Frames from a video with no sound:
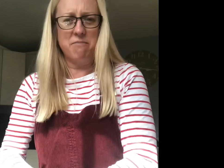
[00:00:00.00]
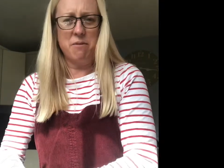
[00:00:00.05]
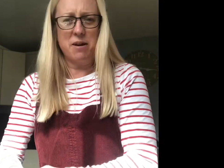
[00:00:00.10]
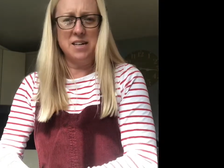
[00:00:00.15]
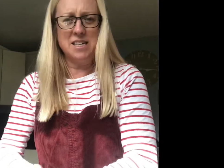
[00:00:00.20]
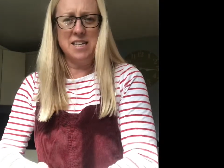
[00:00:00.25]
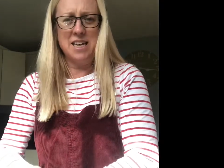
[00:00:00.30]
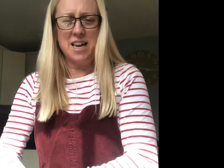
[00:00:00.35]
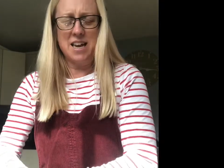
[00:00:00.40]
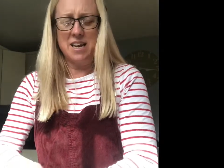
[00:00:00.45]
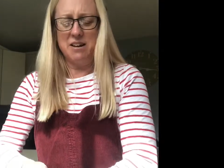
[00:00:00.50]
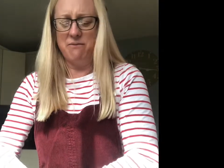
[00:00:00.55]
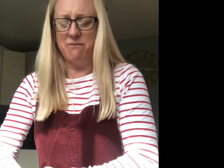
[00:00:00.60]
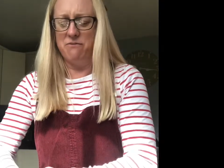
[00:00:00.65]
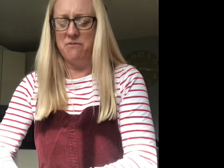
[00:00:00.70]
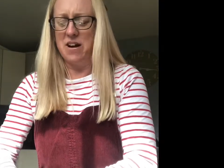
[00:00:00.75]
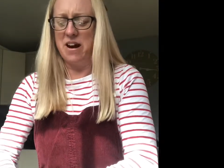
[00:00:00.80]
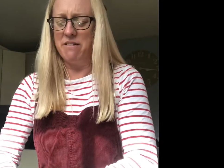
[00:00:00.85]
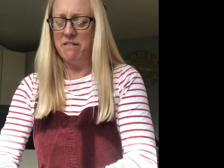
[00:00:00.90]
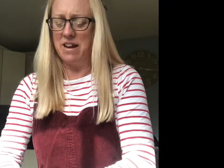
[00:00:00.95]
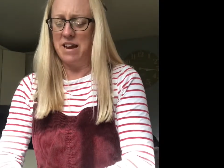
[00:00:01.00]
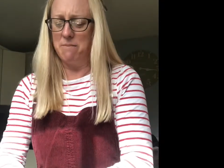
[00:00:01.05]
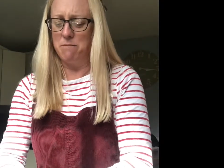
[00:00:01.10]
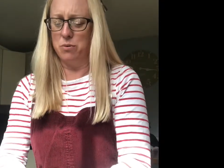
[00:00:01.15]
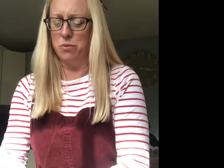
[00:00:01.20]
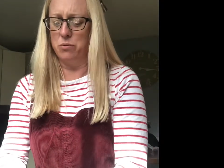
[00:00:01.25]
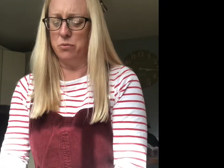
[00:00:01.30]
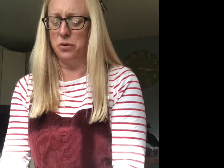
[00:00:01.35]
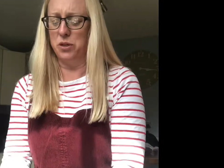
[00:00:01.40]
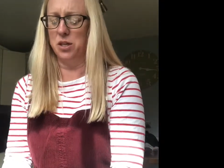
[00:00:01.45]
but it's very
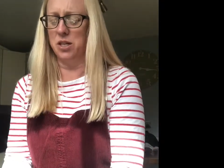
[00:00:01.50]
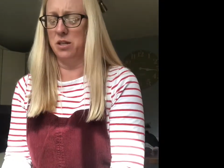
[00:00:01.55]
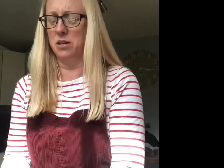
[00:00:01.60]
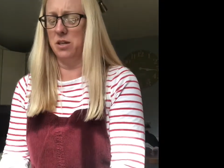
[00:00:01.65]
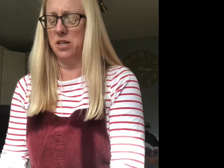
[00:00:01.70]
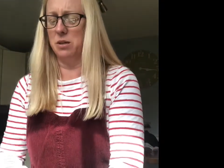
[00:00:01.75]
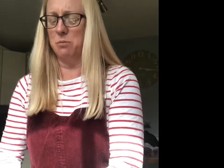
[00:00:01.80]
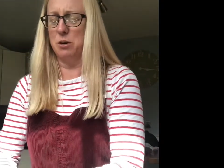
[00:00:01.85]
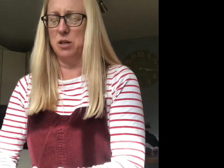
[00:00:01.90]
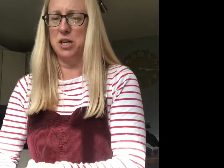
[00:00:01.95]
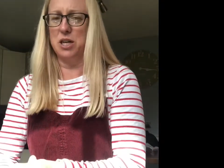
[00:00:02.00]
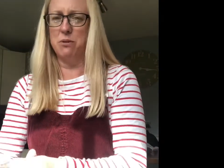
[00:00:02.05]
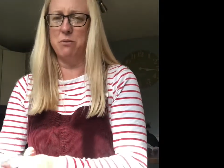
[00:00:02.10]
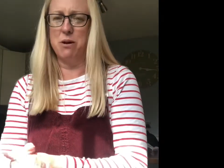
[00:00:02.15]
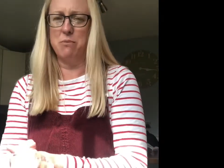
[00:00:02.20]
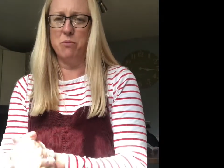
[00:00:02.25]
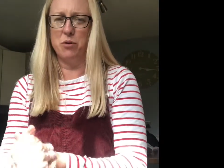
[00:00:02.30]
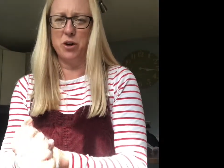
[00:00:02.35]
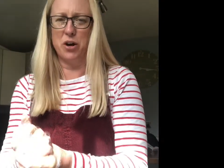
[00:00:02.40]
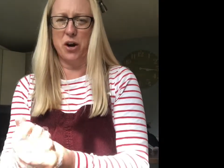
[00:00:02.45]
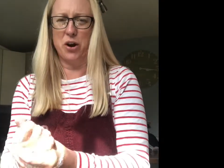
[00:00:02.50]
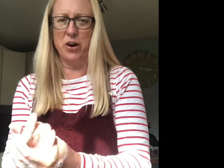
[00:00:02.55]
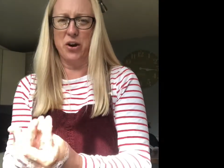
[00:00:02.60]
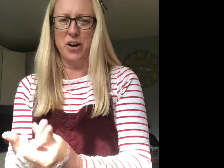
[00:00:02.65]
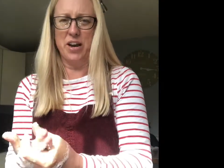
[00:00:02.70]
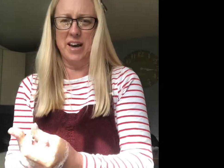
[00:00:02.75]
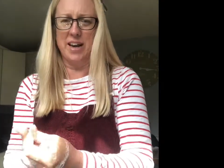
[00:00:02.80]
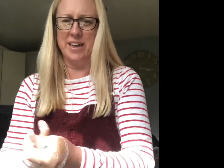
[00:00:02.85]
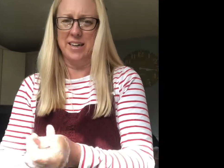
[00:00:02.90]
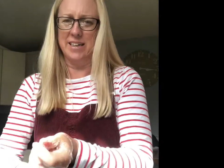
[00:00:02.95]
important, especially when we're
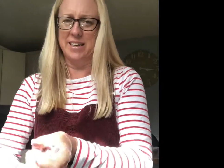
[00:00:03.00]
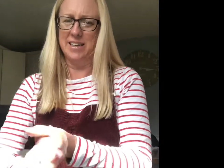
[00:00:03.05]
cooking.